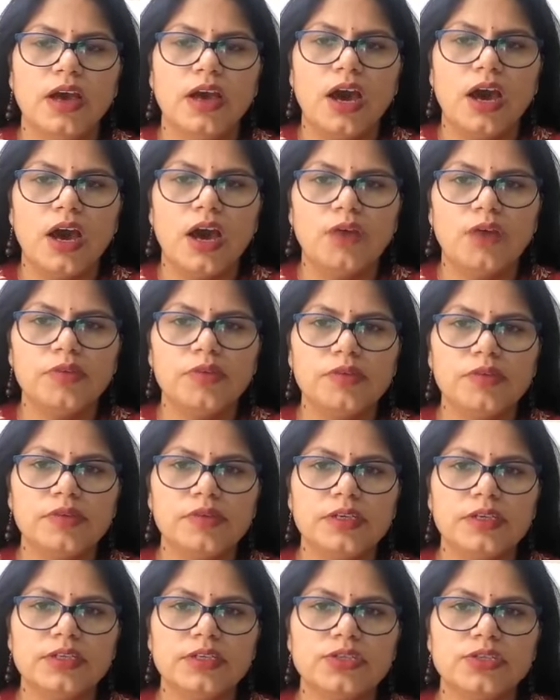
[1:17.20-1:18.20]
However,
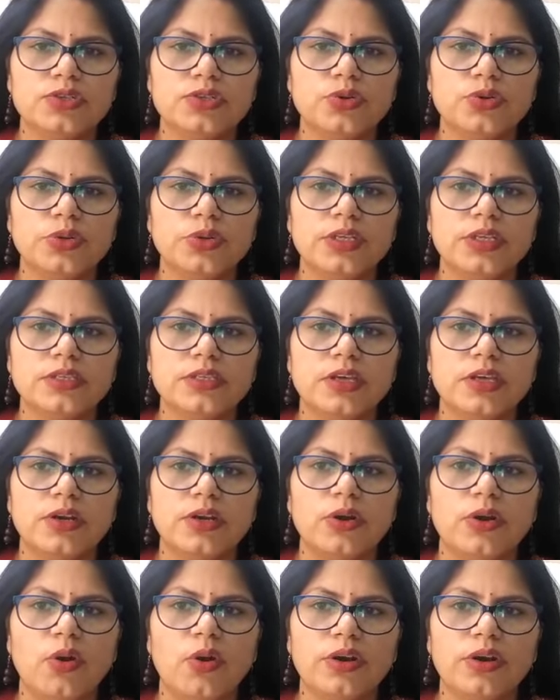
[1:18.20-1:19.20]
his stories are
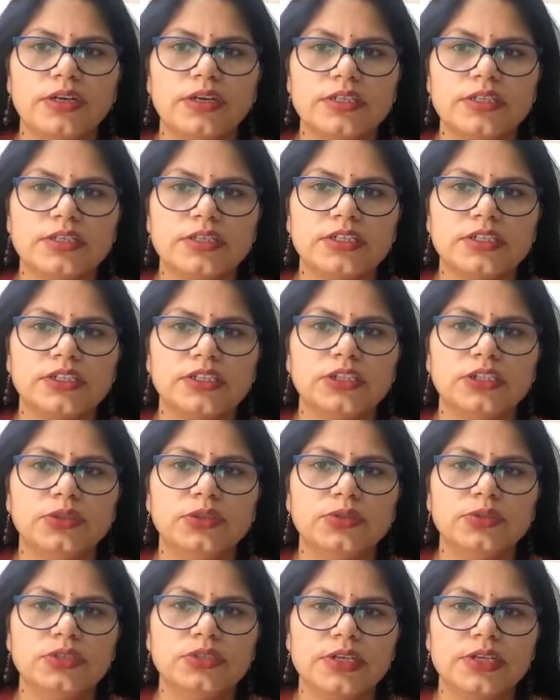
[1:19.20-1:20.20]
not restricted
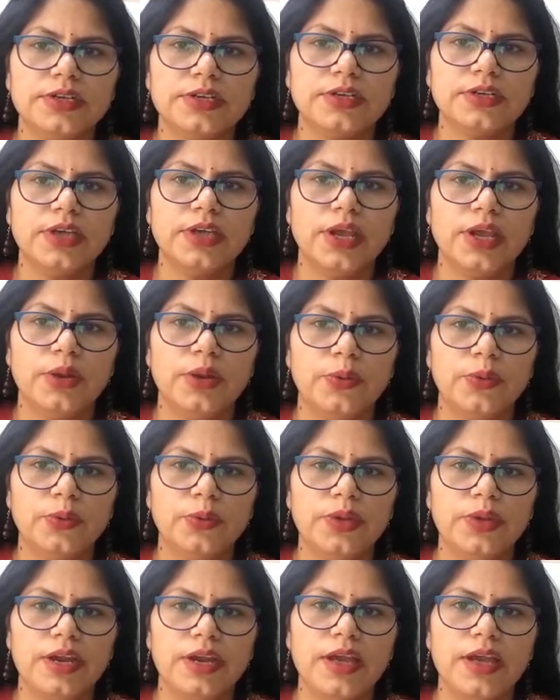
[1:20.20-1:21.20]
to children
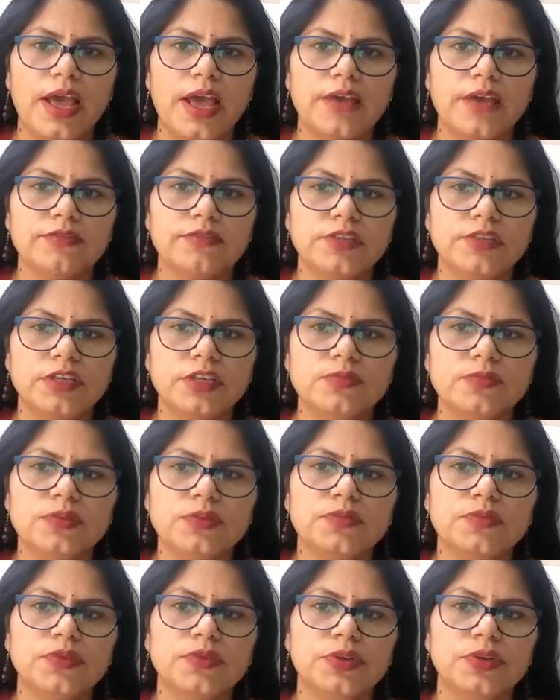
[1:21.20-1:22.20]
alone and have themes
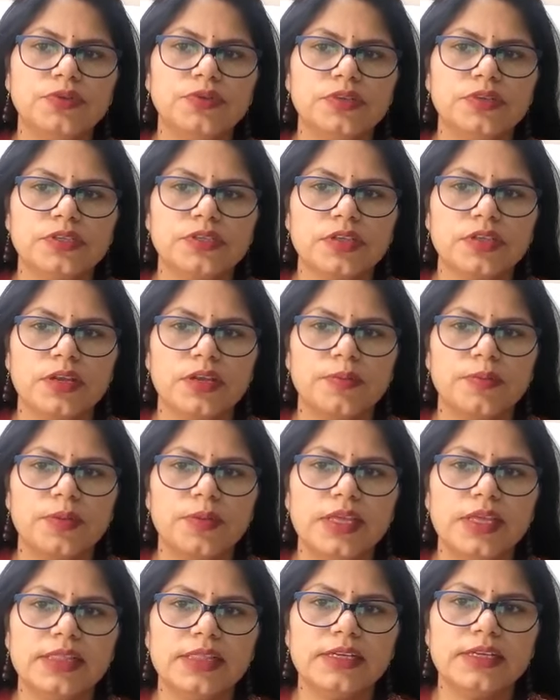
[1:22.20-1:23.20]
of universal
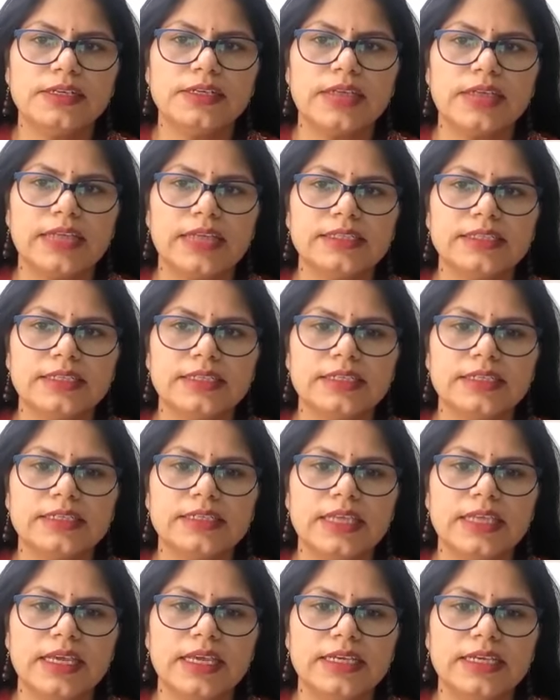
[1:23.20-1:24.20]
appeal that transcends
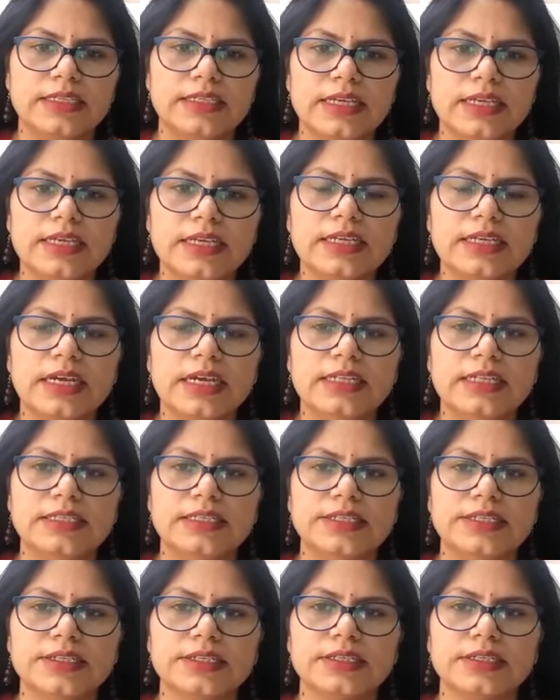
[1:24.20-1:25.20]
age and
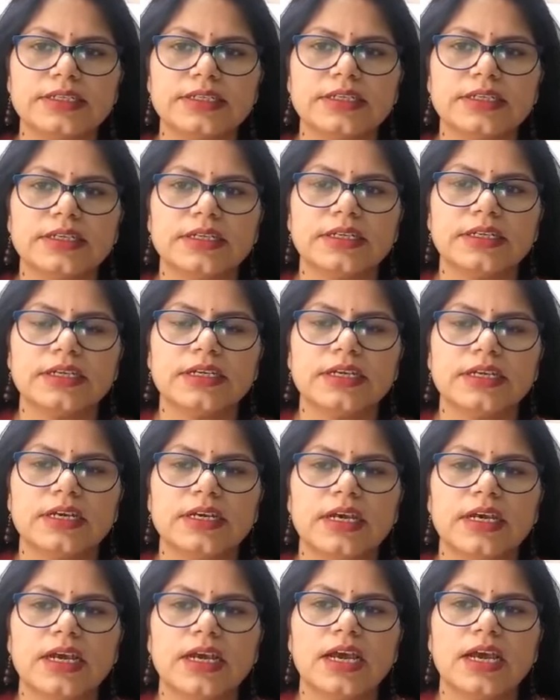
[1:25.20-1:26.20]
culture.
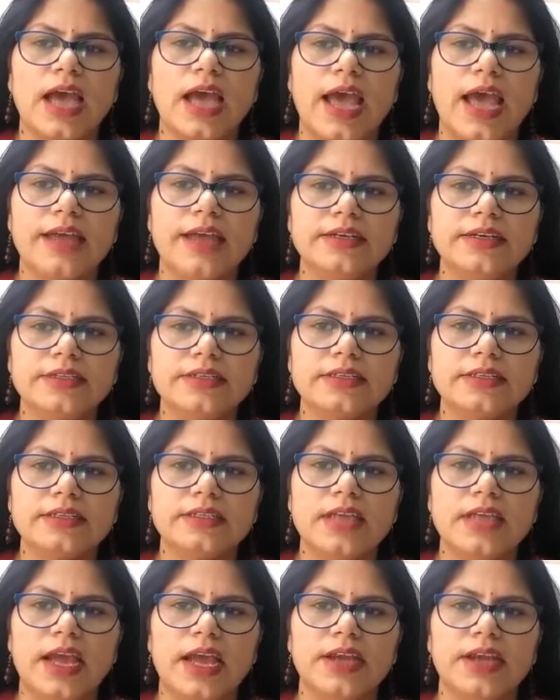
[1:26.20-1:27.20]

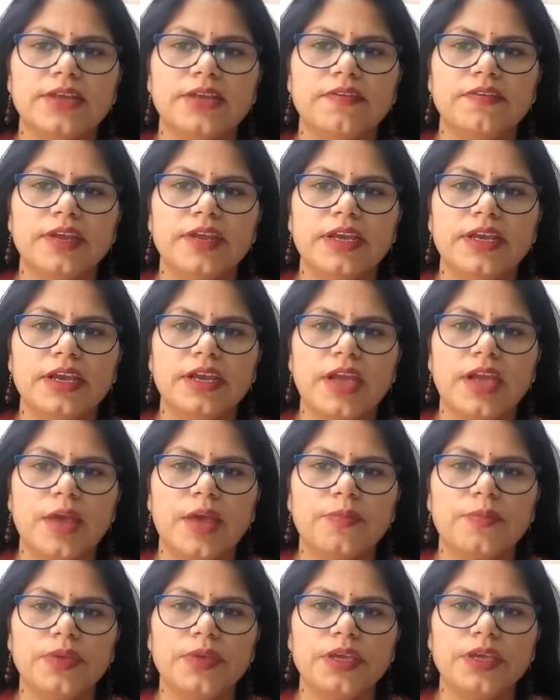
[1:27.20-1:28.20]
Andersen had a very
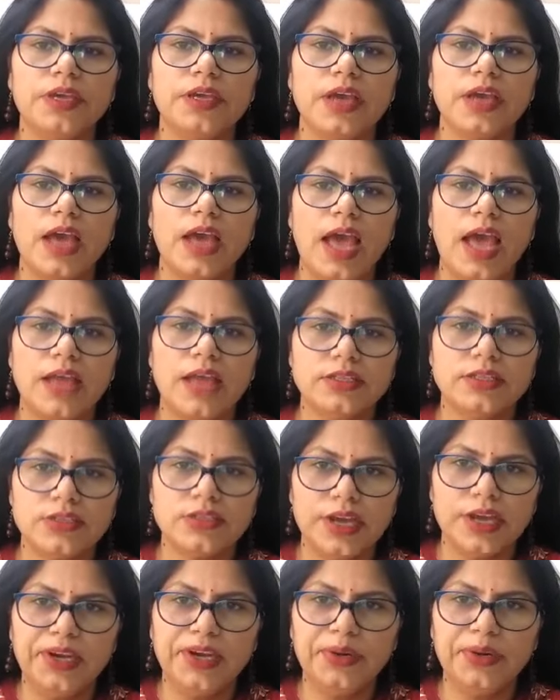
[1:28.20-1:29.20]
unhappy
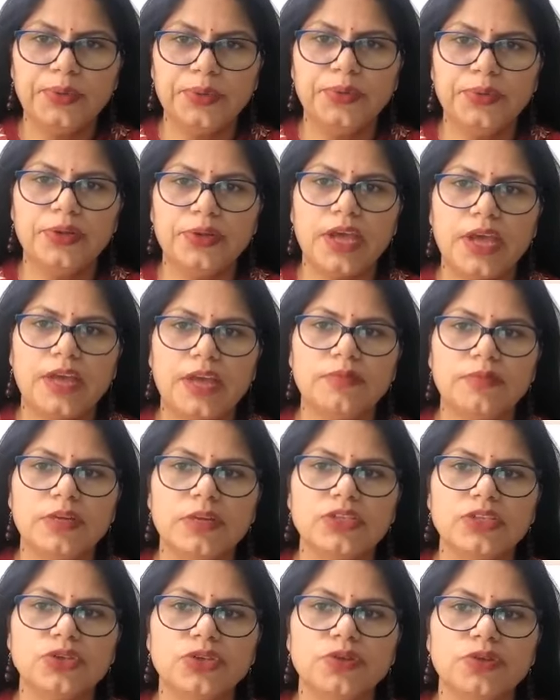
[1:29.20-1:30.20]
childhood, and
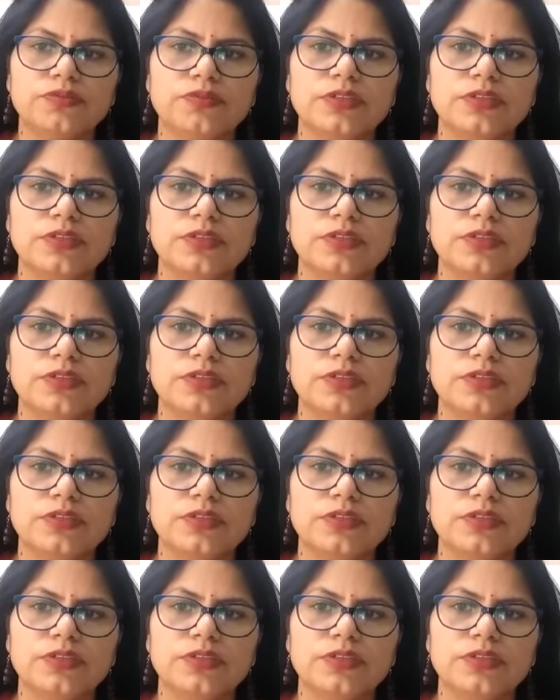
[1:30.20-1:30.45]
much of